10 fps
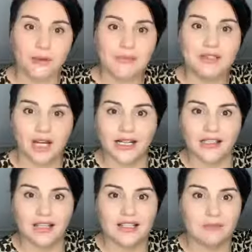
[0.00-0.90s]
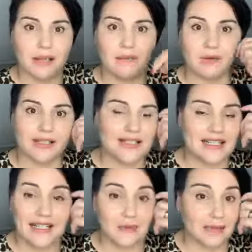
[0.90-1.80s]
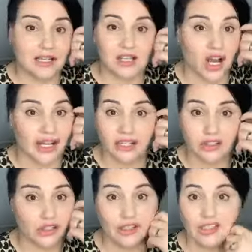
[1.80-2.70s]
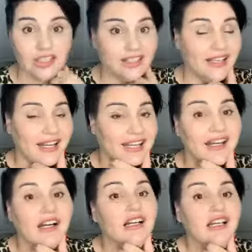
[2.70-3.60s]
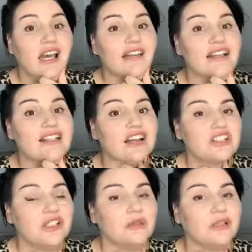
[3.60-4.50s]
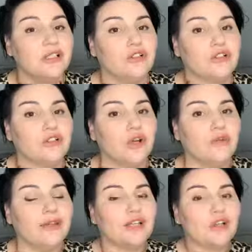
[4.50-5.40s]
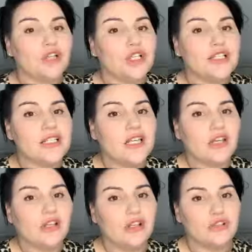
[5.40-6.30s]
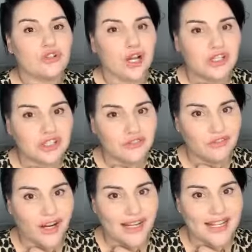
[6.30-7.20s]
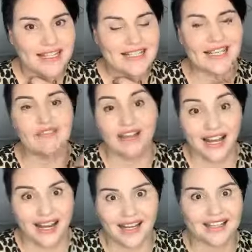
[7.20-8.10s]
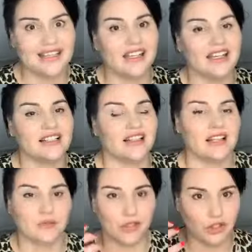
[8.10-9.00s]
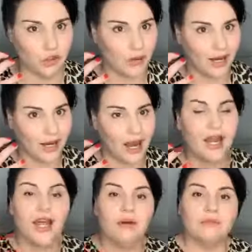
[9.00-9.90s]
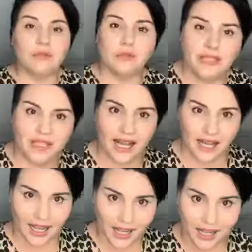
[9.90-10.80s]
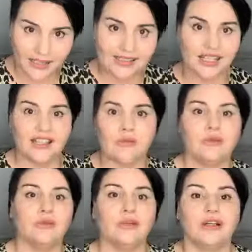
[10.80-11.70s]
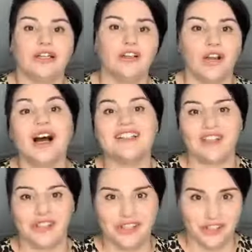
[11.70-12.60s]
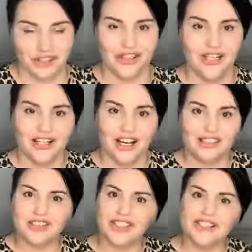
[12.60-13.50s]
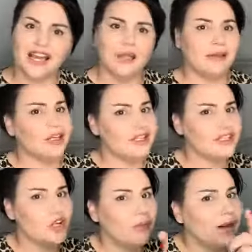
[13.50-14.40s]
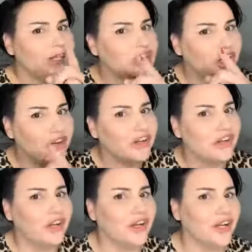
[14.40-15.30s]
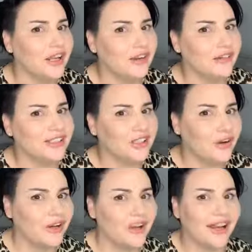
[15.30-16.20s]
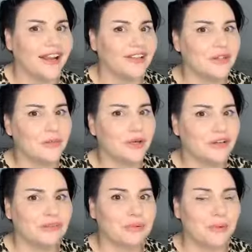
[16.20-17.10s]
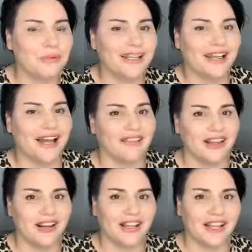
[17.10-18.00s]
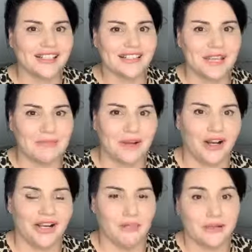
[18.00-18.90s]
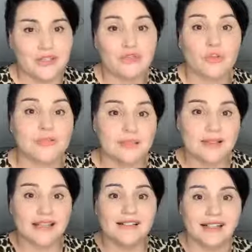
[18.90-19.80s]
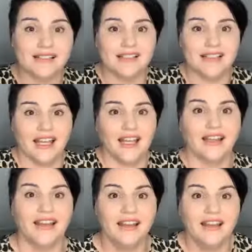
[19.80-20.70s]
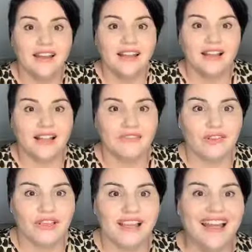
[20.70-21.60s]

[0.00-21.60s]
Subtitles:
your website in there so people can see that, because I didn't know that you did that either. And that's actually really good to know, because construction finance is even harder to get. So that's when you are building a house, it can be really new. It's only new. I was going to say, because there's not much I don't know that's going on out in the world of property out there. I like to keep an eye on it, but drop some details in there. Lovely.